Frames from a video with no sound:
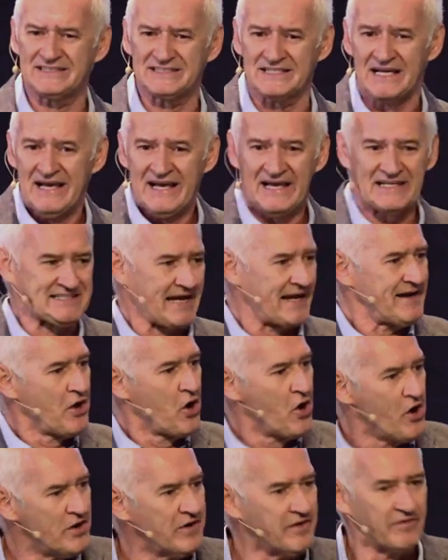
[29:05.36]
It's, it's
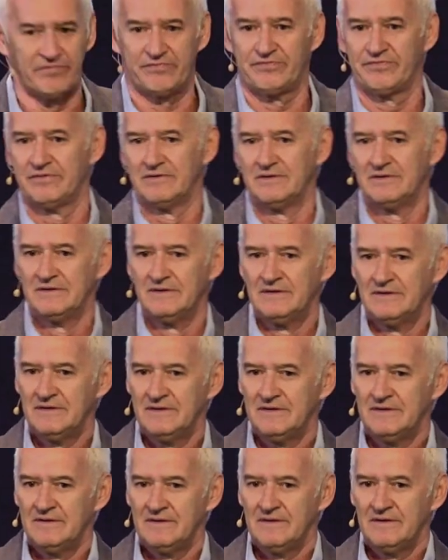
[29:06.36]
unheard of.
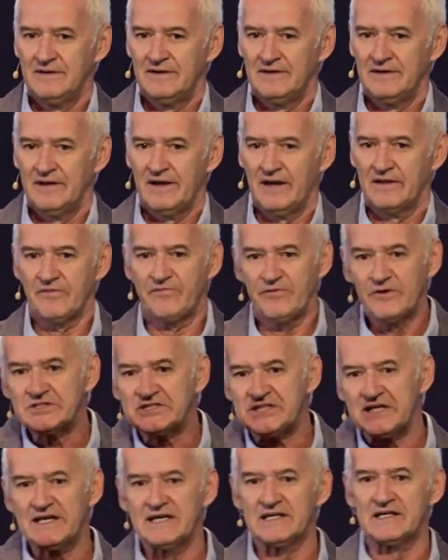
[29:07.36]
And the
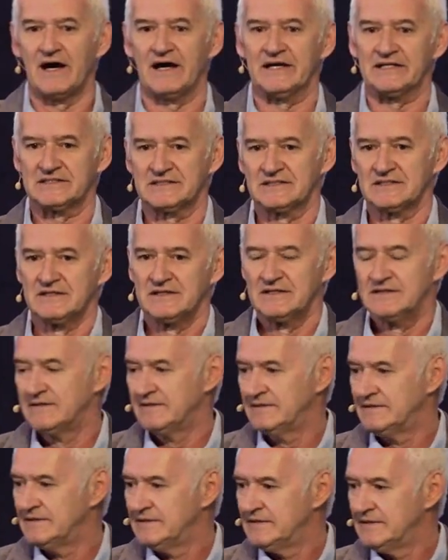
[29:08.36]
first thing he does,
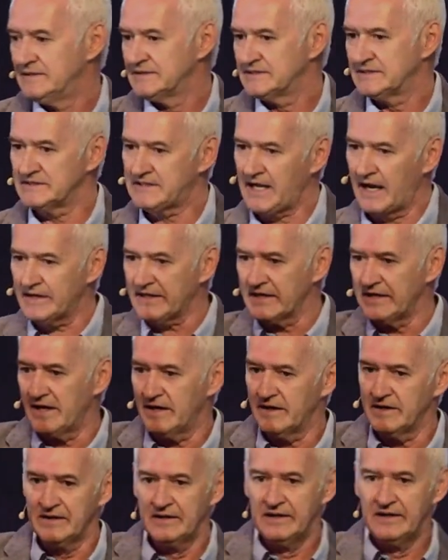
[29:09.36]
says, How can
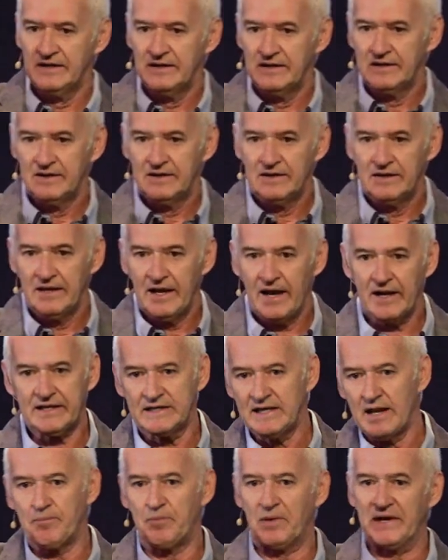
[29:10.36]
I, how
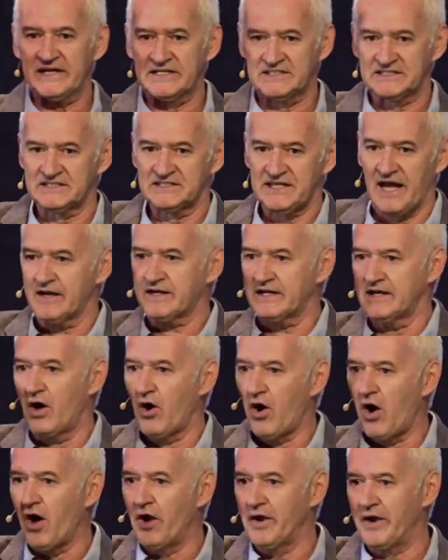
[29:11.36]
can I bless? How can
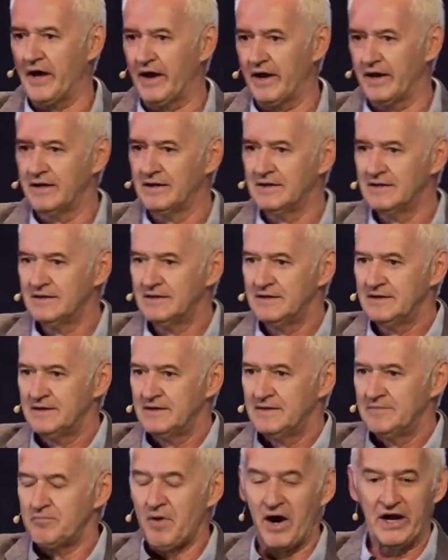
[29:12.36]
I honor
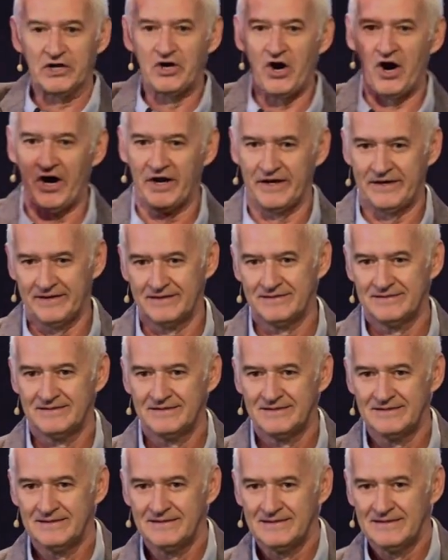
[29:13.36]
my God?
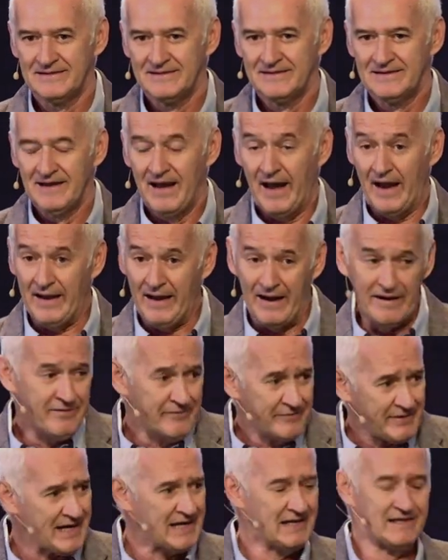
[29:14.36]
And
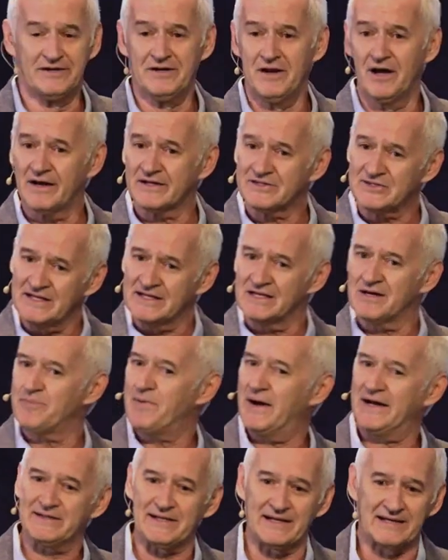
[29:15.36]
really, you know, I think
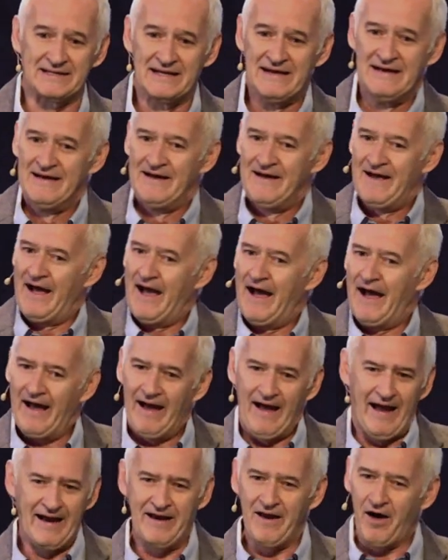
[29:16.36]
about that,
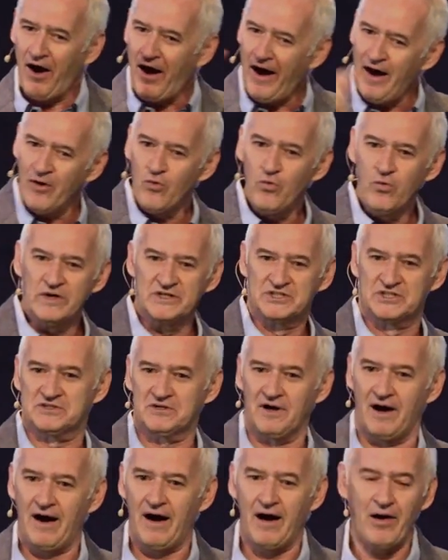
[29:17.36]
and I wish
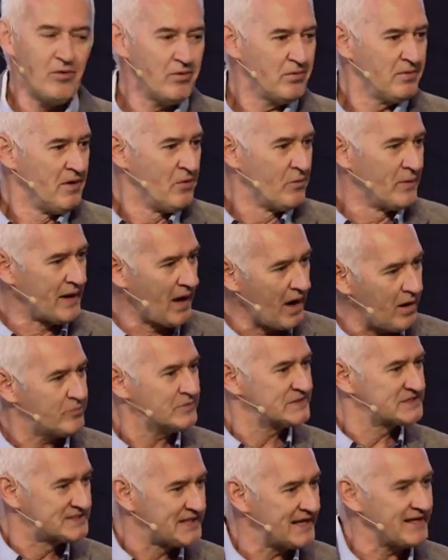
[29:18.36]
when I
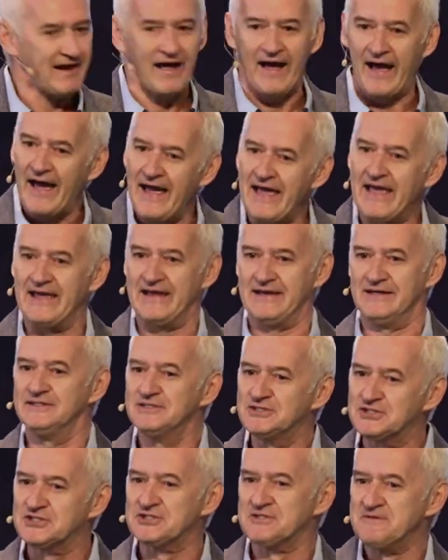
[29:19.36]
was that
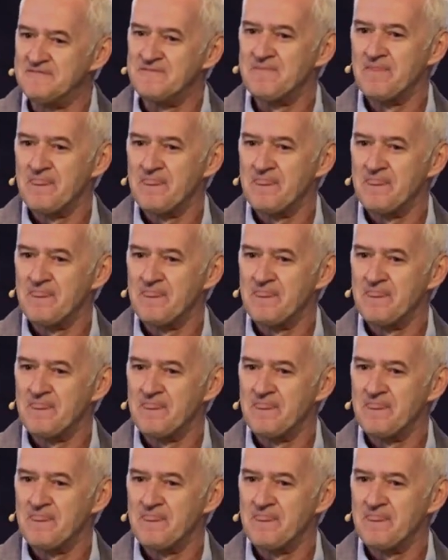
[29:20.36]
age,